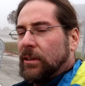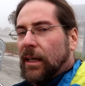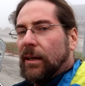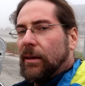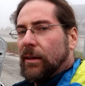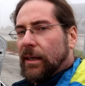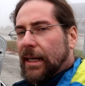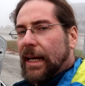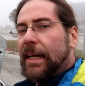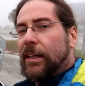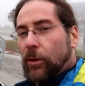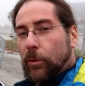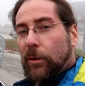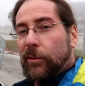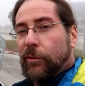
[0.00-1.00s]

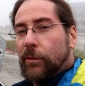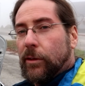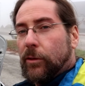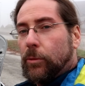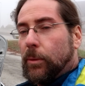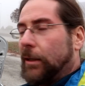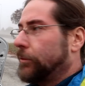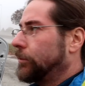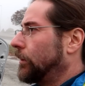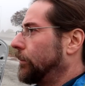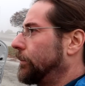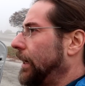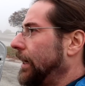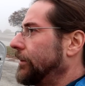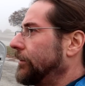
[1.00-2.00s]
Again, only for the
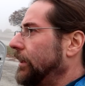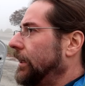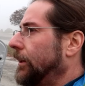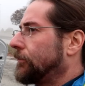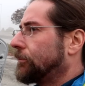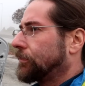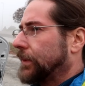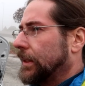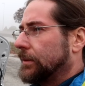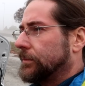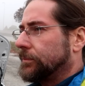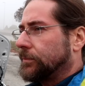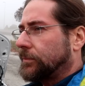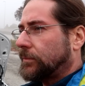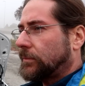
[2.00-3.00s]
12-volt battery.
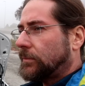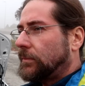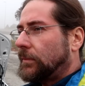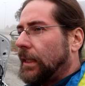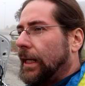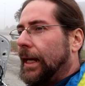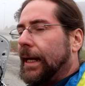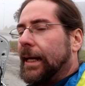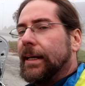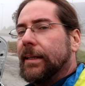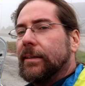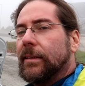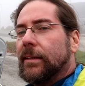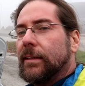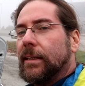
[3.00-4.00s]

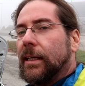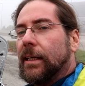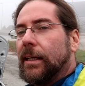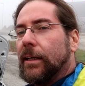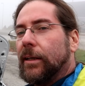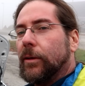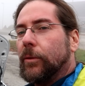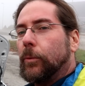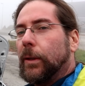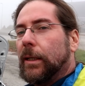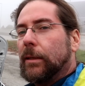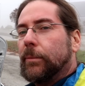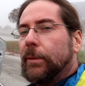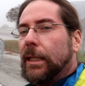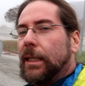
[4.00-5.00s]
And there
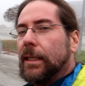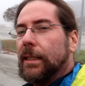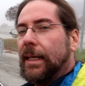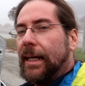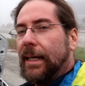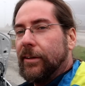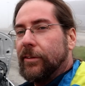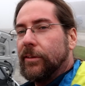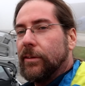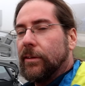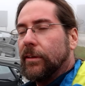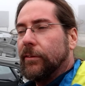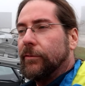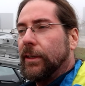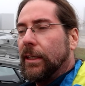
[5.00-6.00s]
will be an
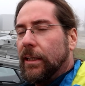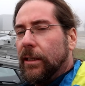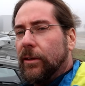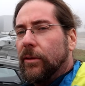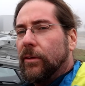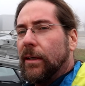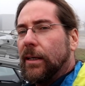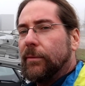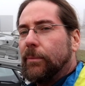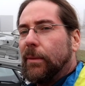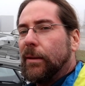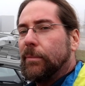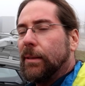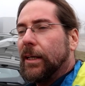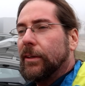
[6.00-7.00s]
extra video
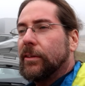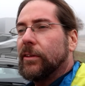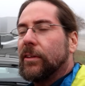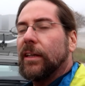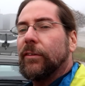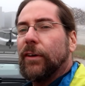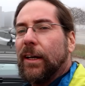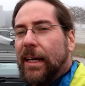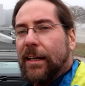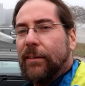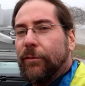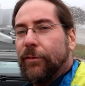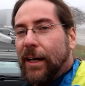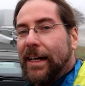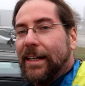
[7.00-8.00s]
about this if I
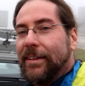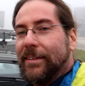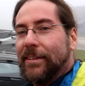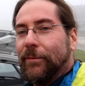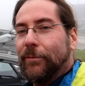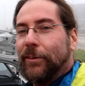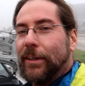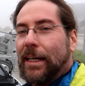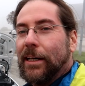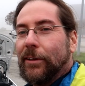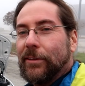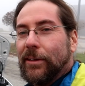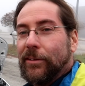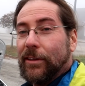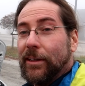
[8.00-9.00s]
can find something
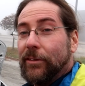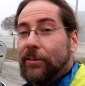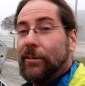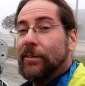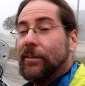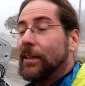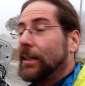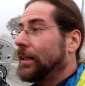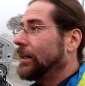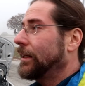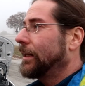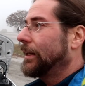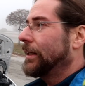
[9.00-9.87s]
out that's interesting.